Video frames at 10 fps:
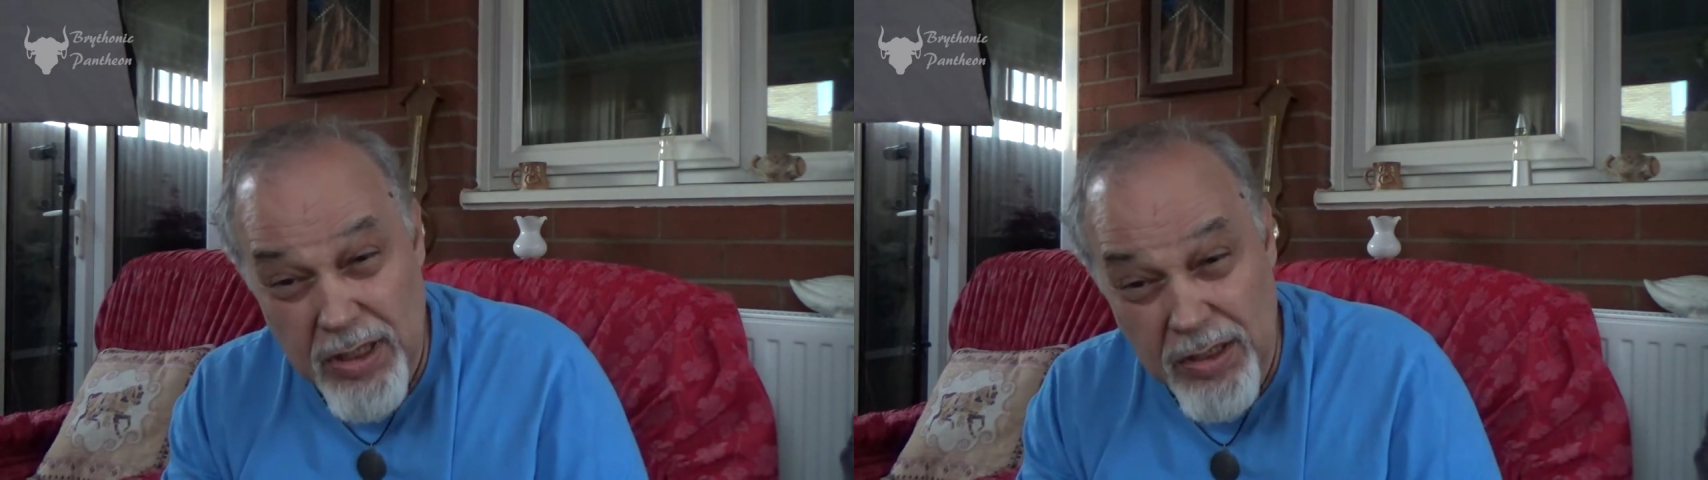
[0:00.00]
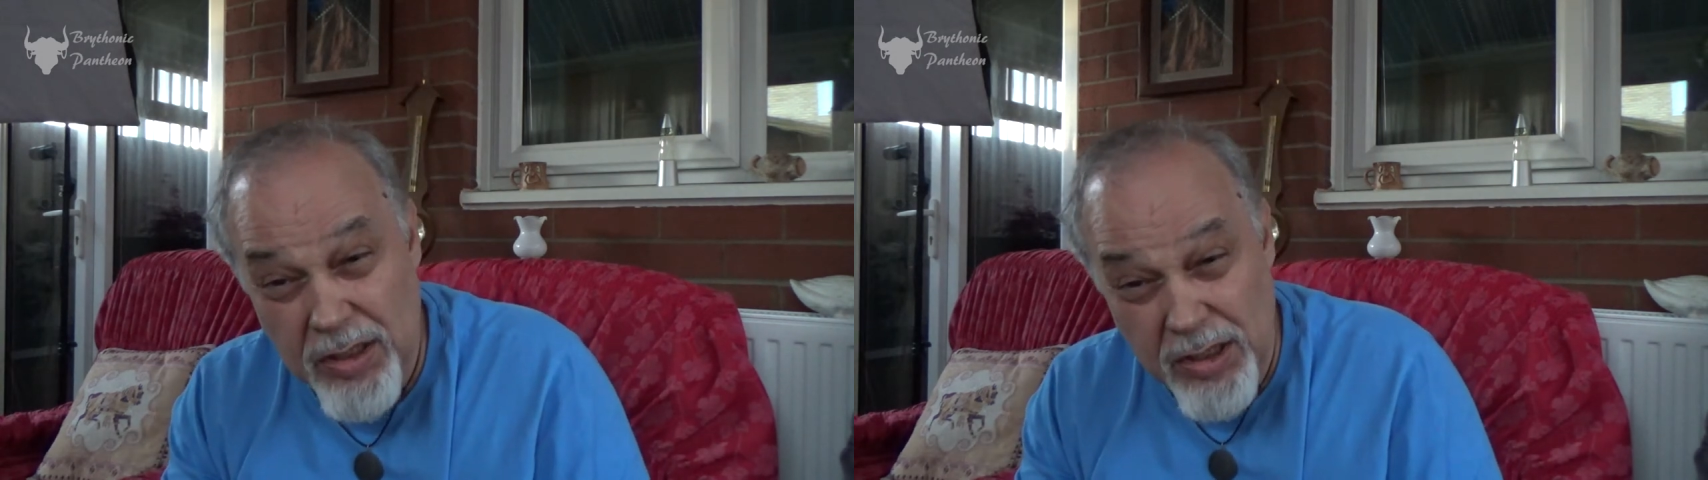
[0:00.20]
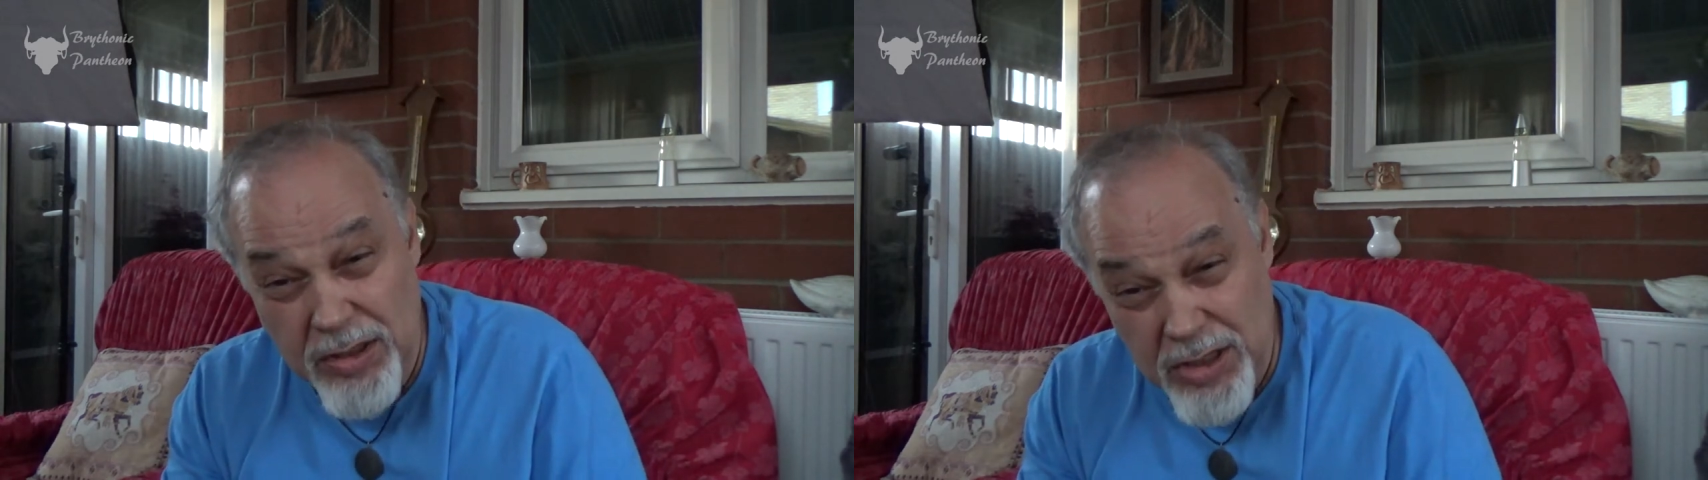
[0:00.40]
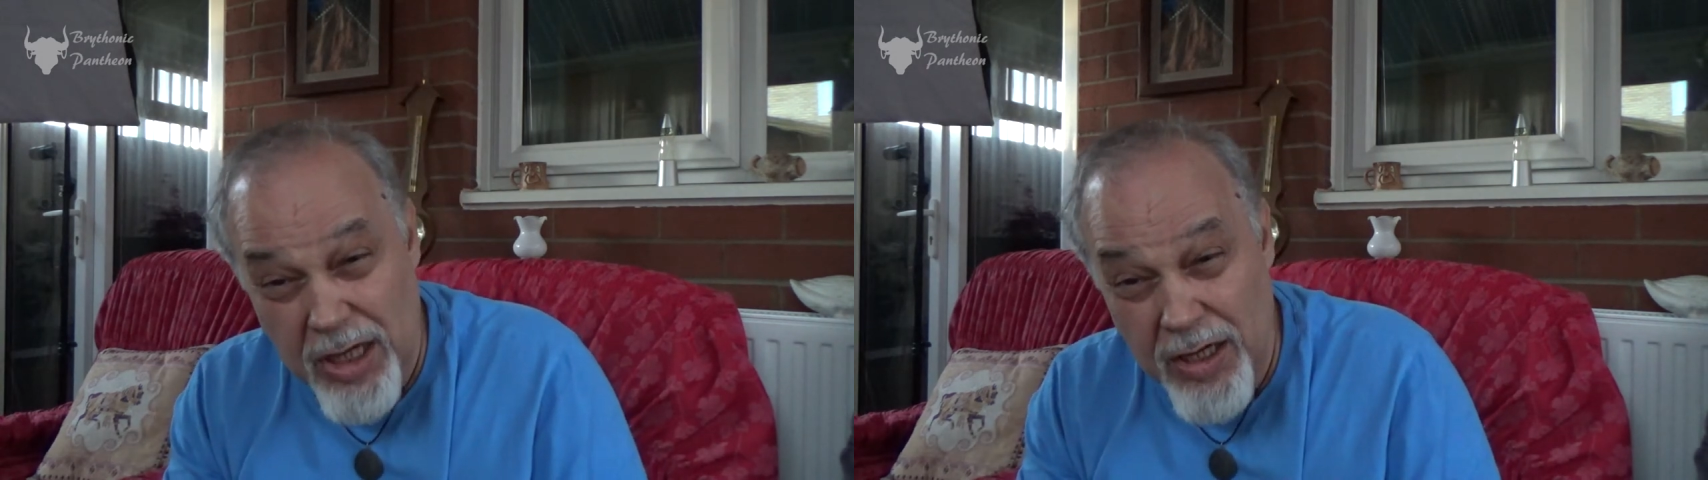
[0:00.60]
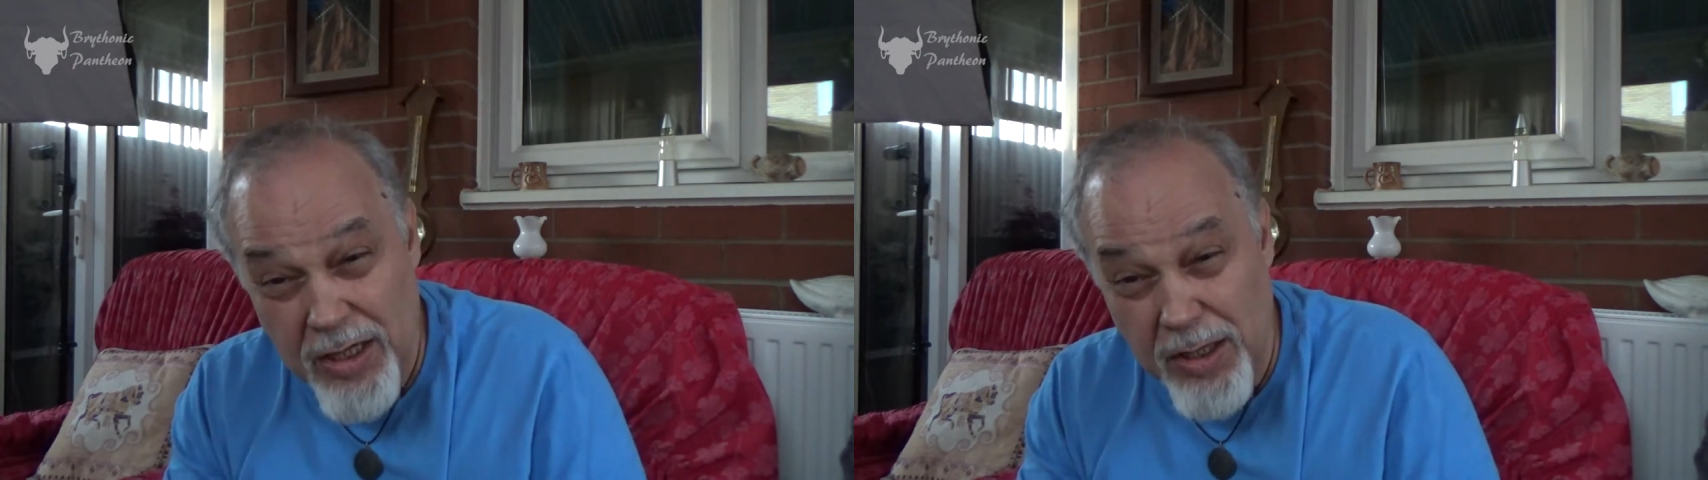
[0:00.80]
at the
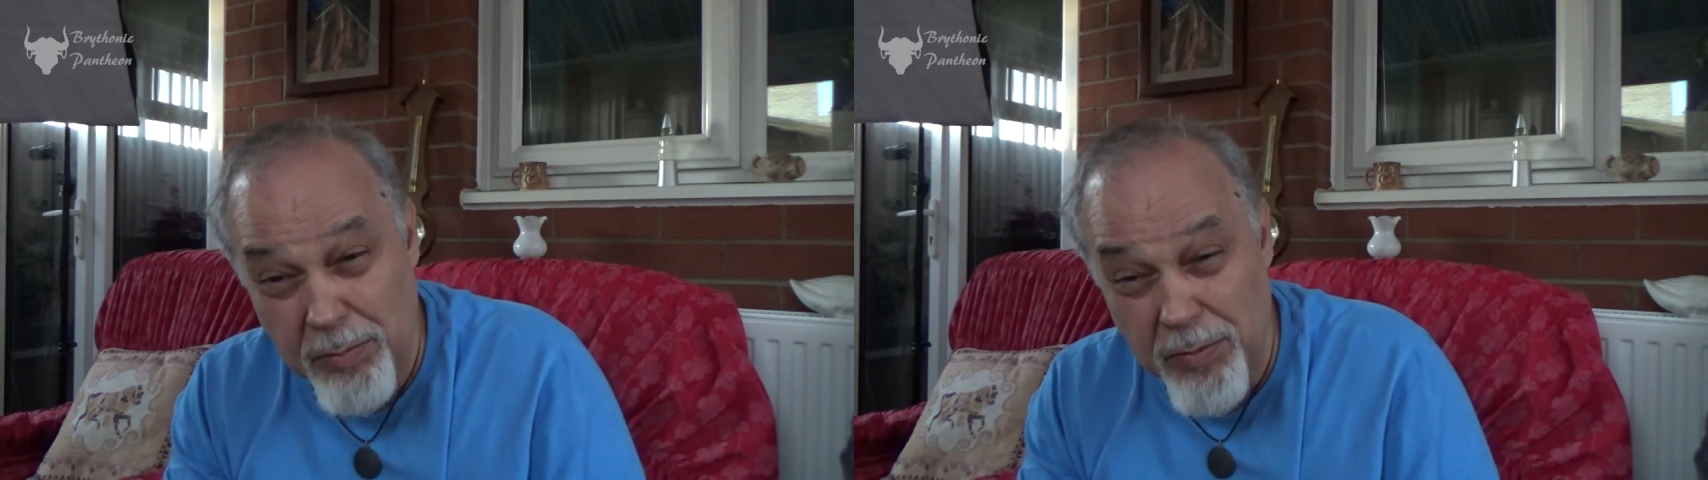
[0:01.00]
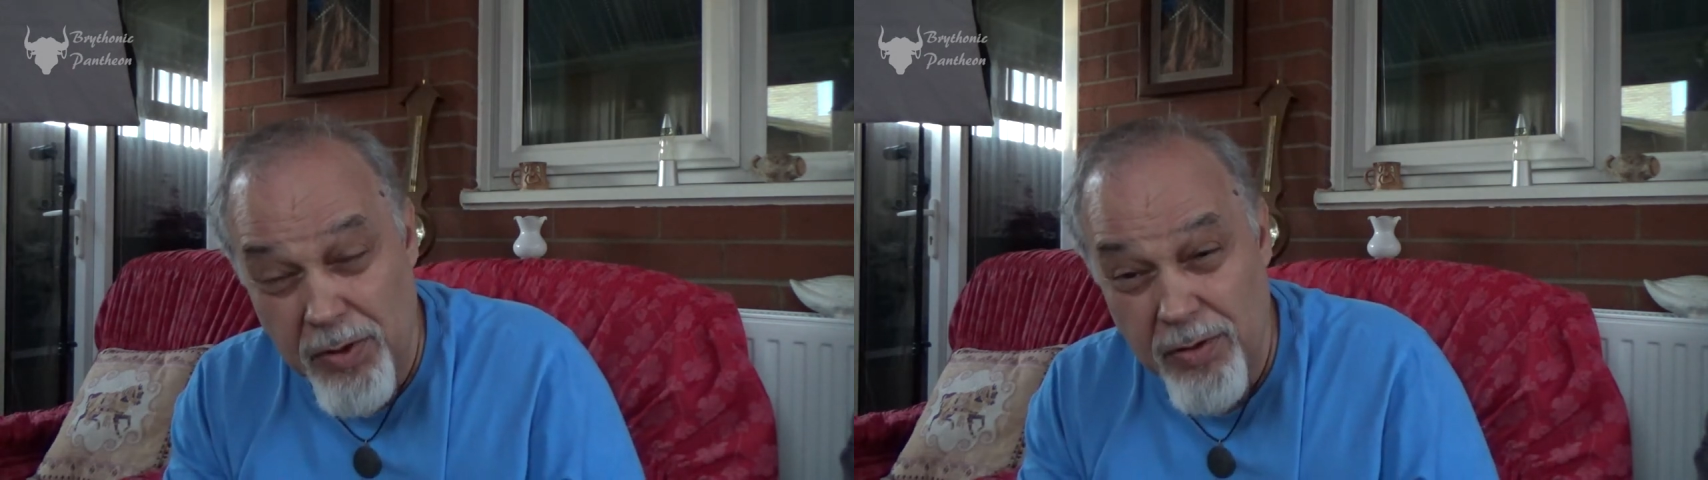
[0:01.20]
time.